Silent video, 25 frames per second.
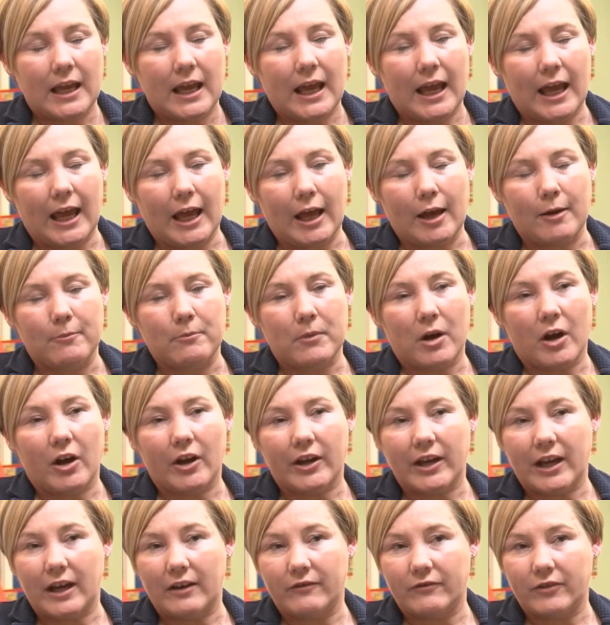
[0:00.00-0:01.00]

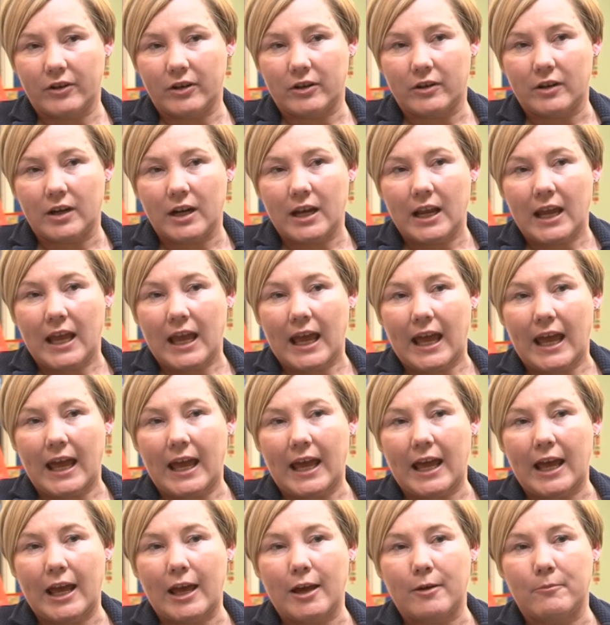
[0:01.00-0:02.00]
However,
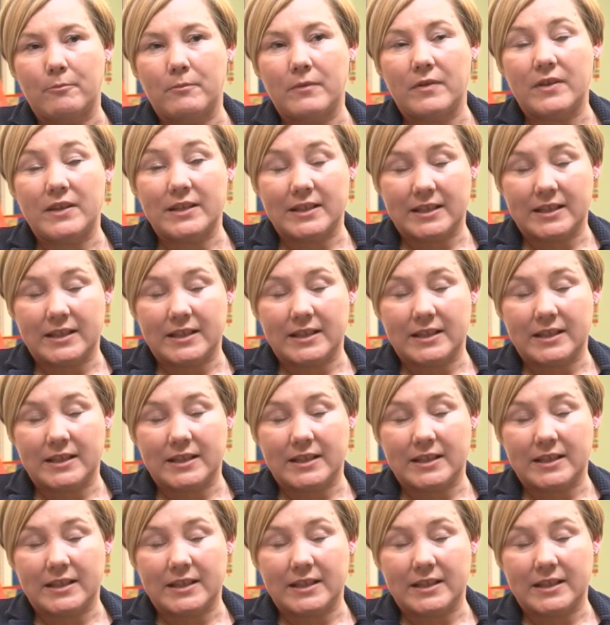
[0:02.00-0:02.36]
the